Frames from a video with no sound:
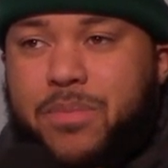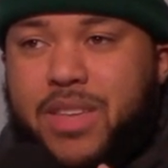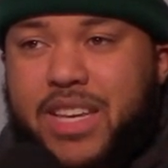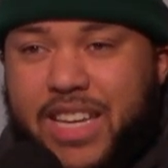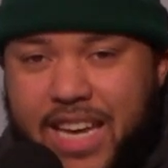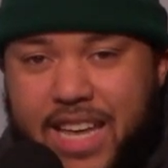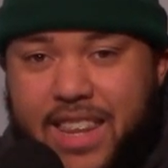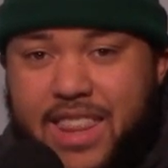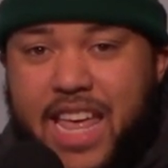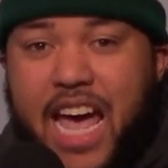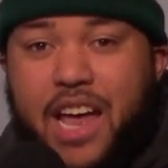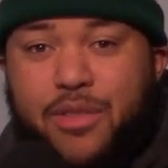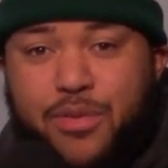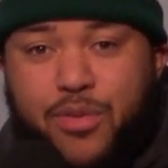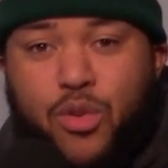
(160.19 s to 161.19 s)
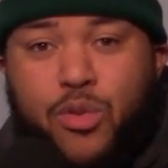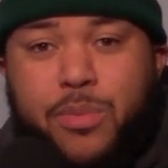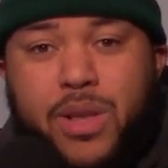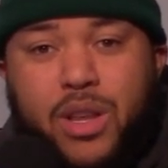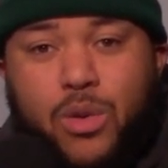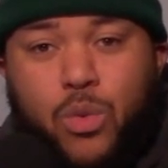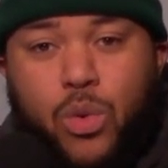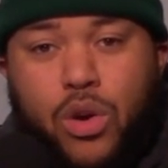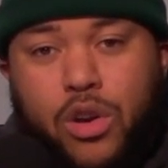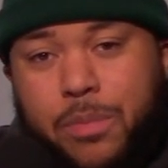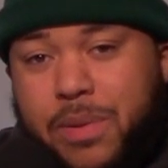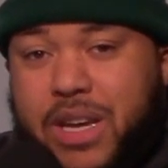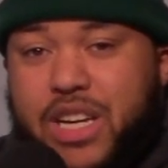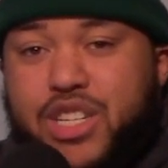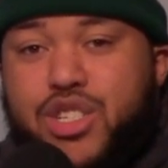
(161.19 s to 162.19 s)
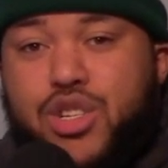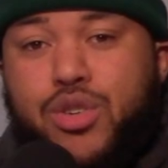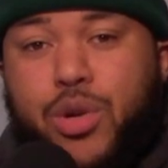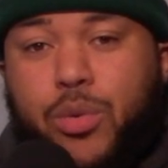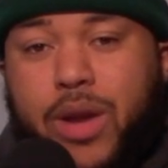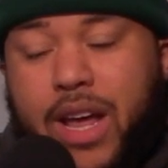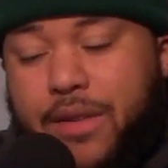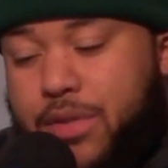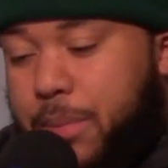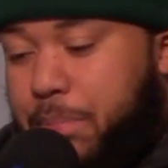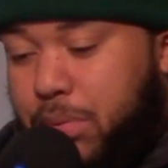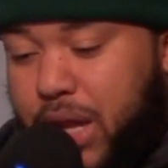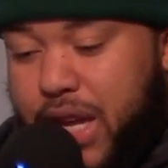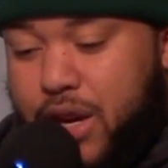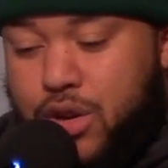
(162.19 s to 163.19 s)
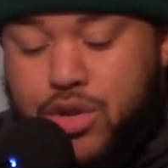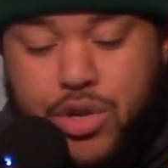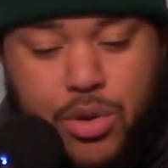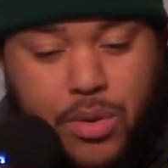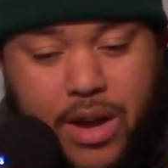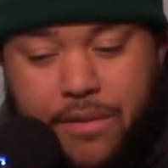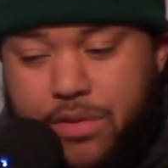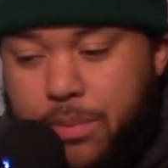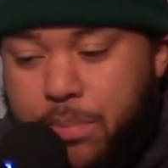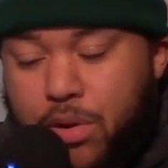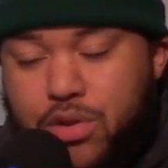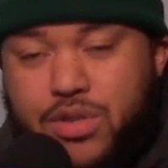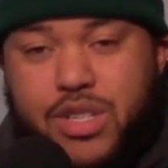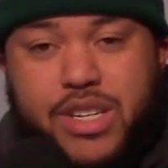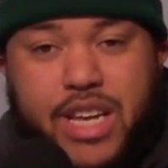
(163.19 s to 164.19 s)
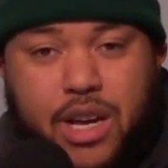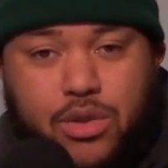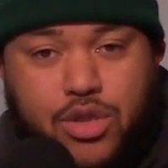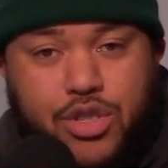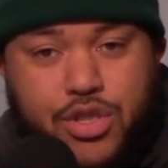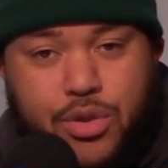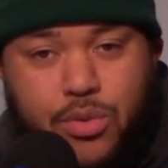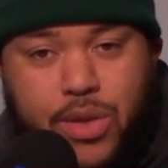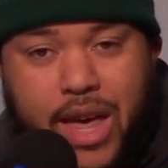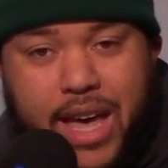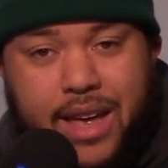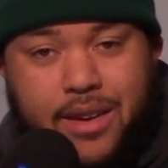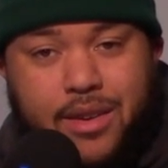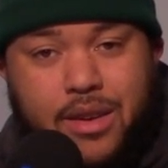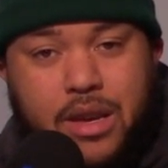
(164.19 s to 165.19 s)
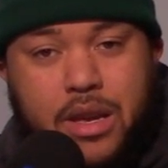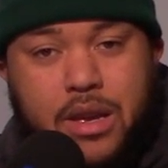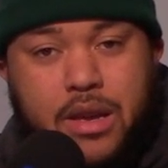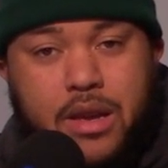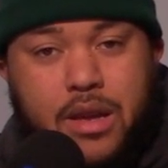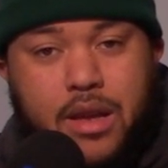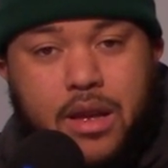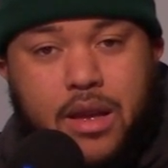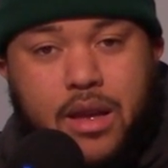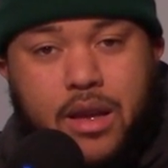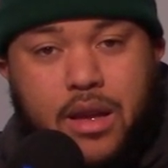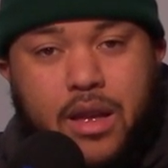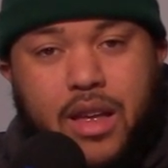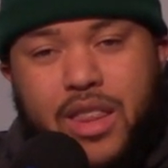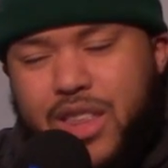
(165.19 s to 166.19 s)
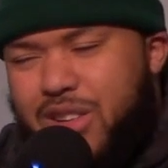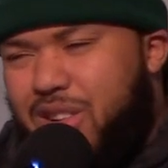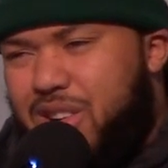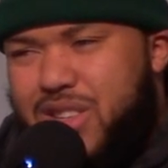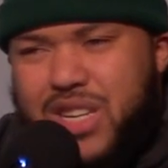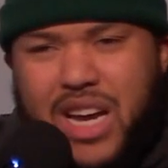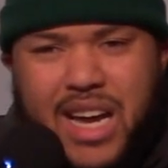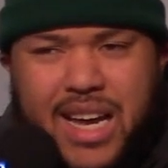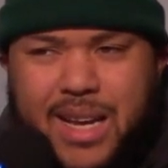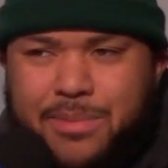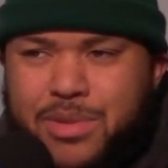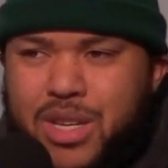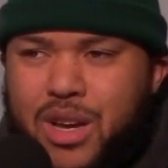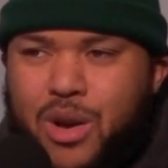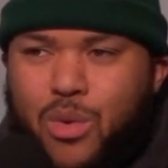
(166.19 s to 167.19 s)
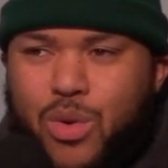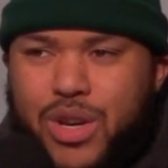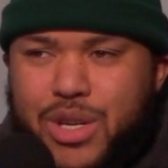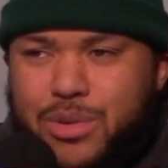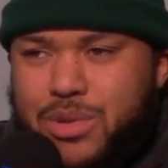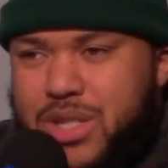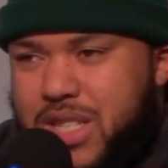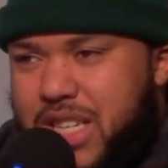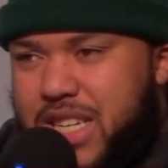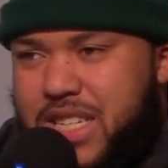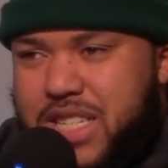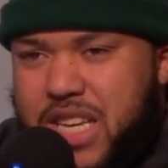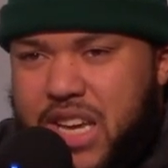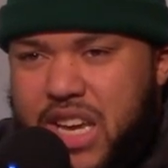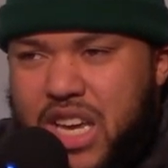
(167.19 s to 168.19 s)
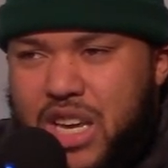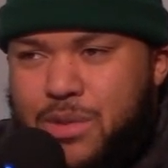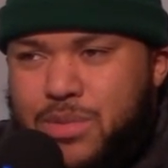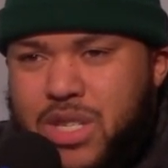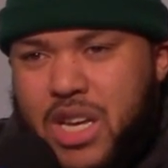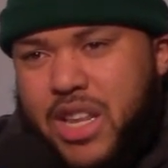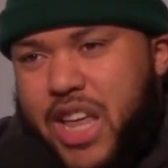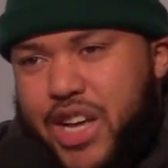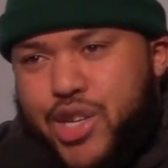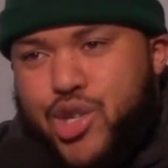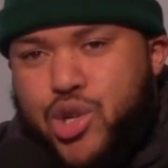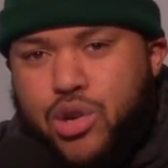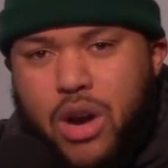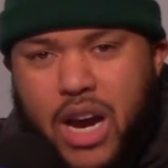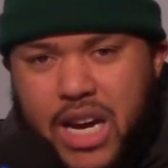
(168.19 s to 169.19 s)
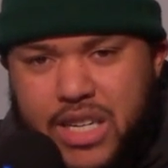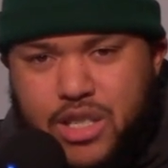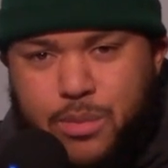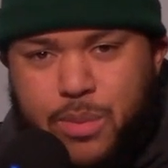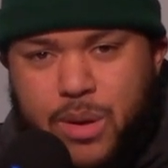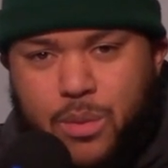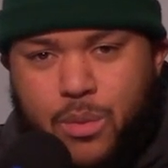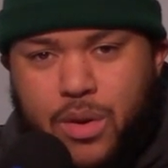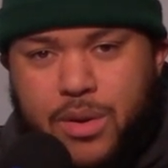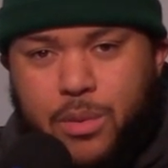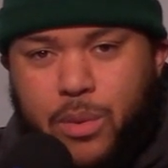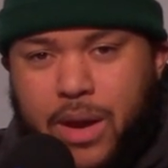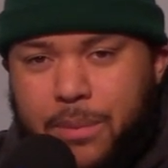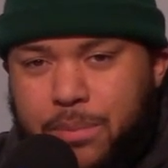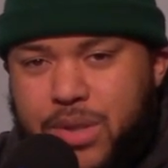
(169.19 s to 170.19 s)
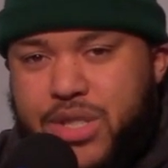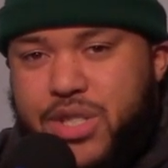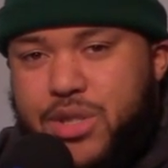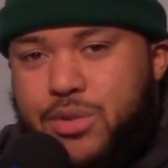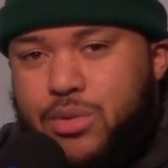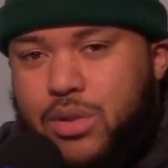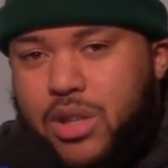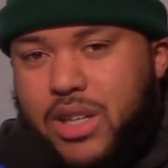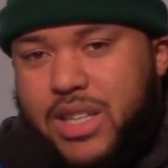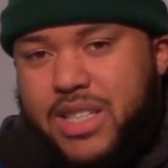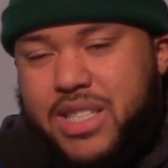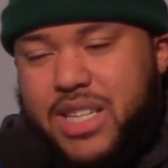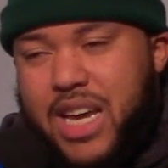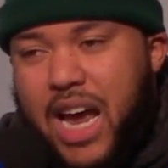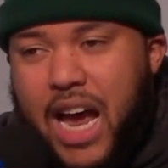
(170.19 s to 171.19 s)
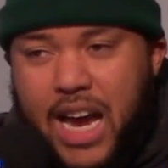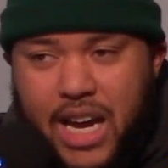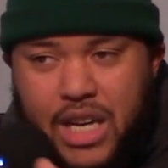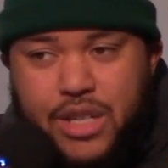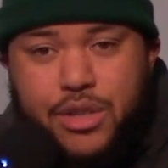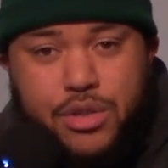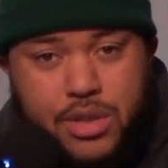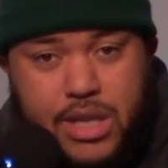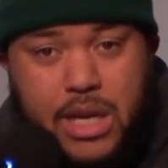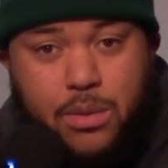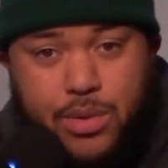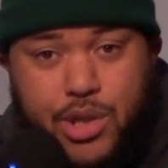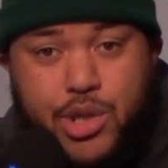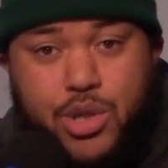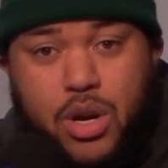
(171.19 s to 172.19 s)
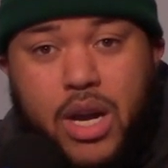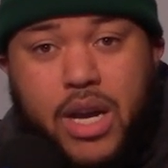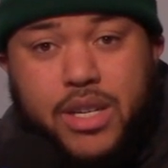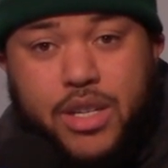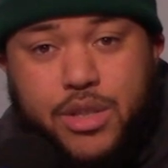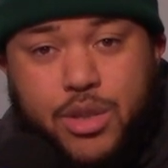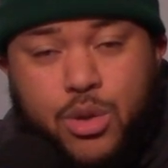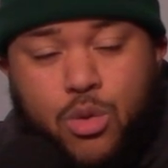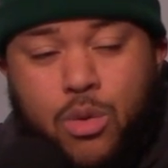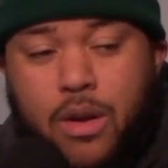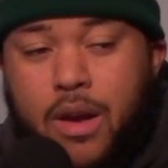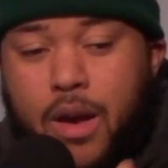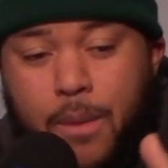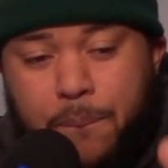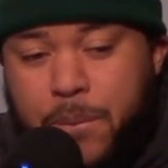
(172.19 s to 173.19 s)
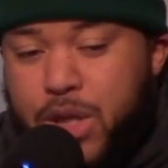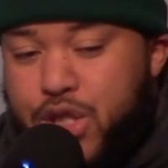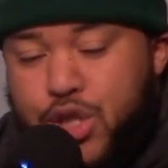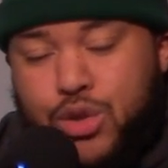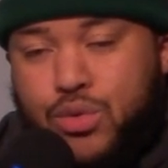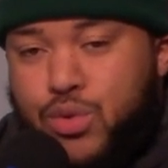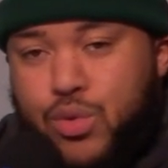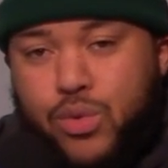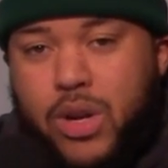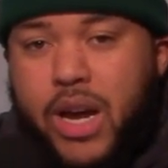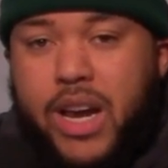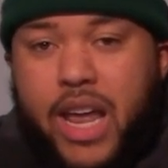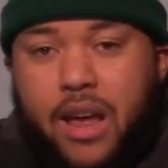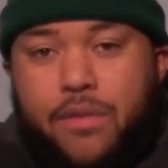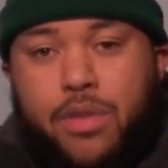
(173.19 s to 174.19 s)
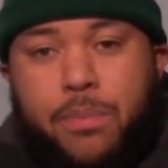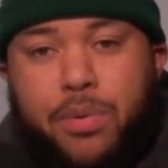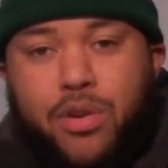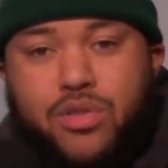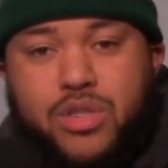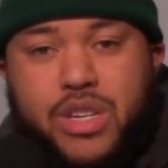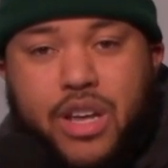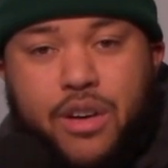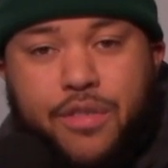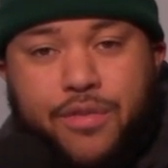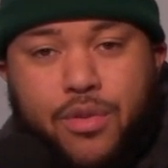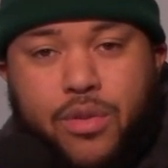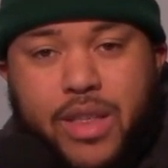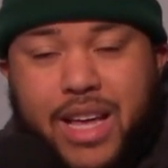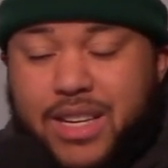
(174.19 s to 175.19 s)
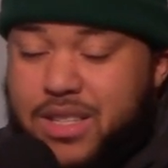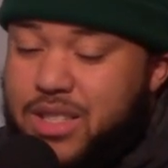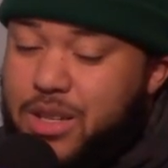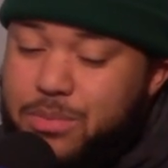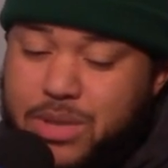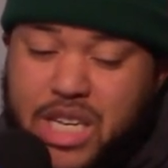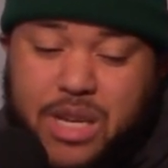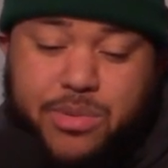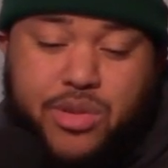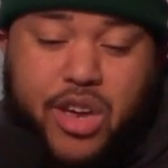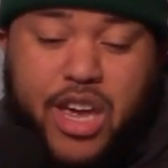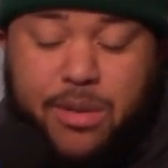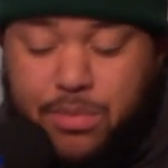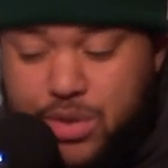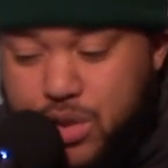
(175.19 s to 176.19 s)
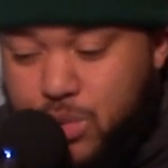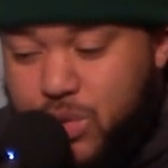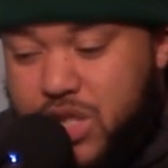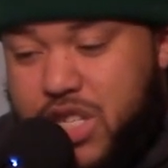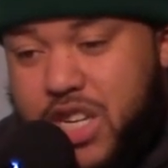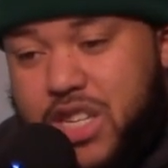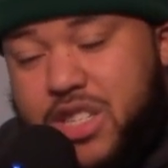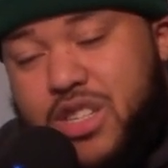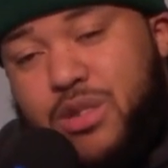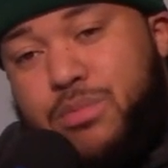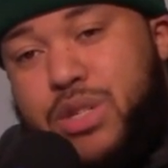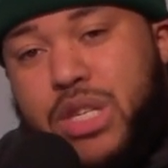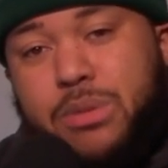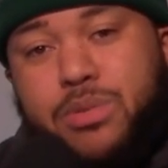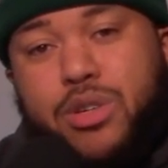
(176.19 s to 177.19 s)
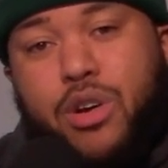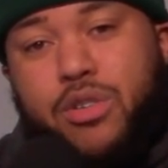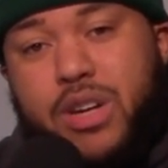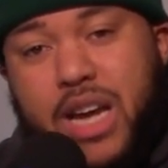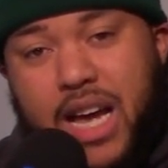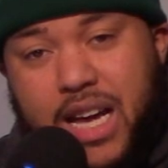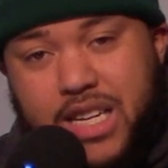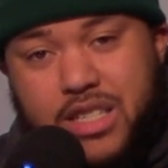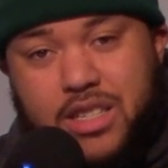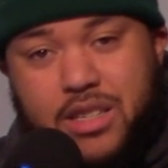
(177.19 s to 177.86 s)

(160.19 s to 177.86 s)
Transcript: can that formula work because you don't have the players, you don't have the personnel to do that. There are times where you see teams that try to be one way, but you look and say, I understand what you're trying to do, but you do not have the personnel for that. Some teams are able to adjust. Some teams are not.